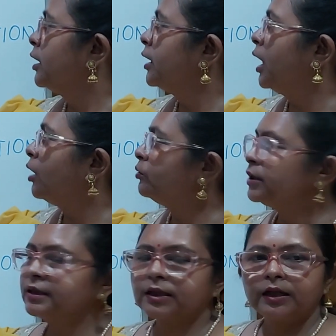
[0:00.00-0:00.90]
Now
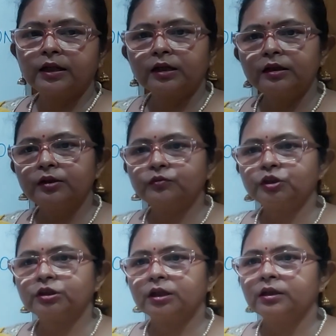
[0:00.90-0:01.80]
this clinical
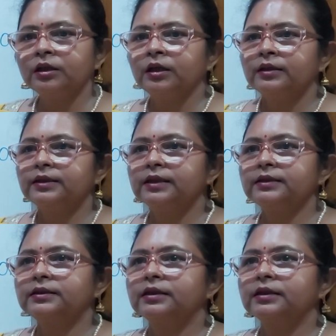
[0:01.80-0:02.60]
nutrition, this